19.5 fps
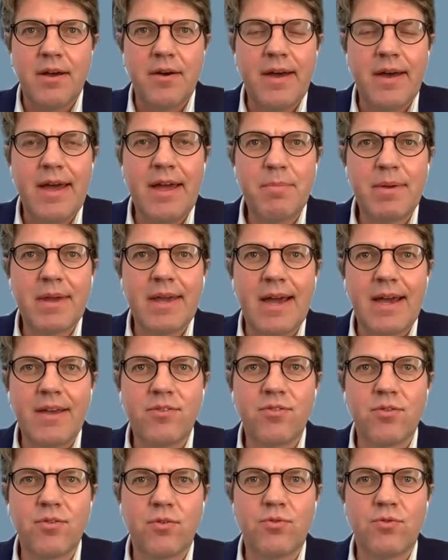helping
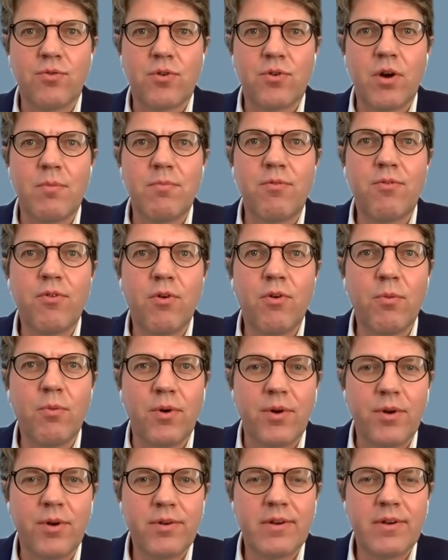ISO to come
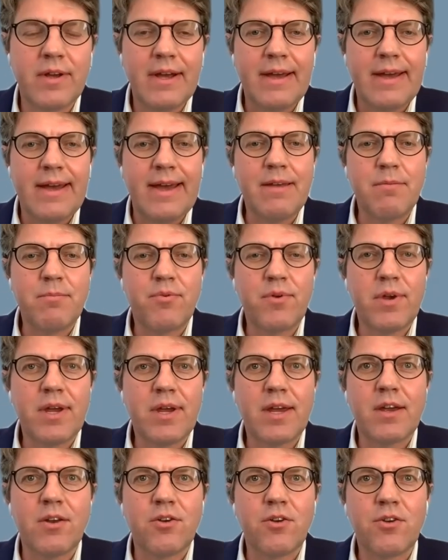forward and
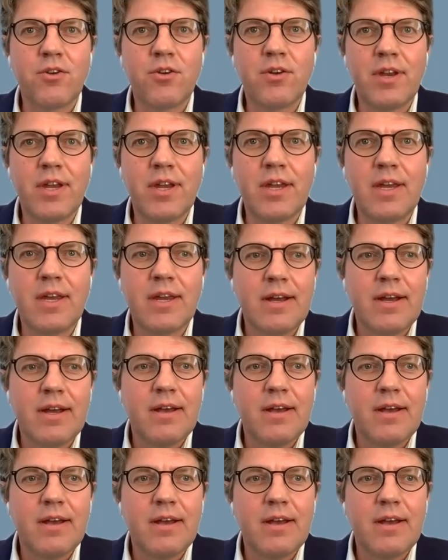bring not only